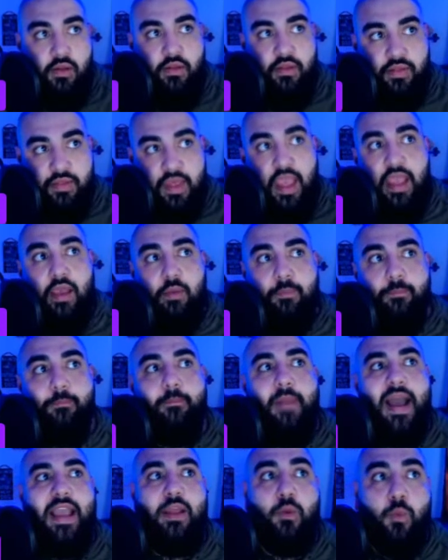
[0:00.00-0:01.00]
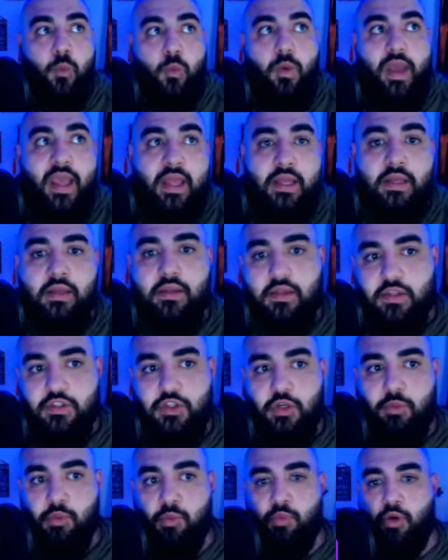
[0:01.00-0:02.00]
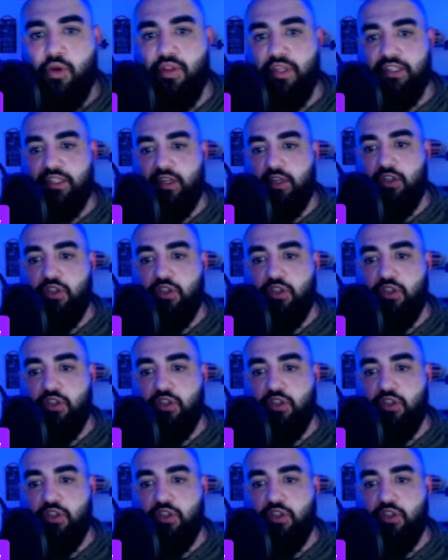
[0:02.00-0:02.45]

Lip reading: think might win the Super Bowl this year,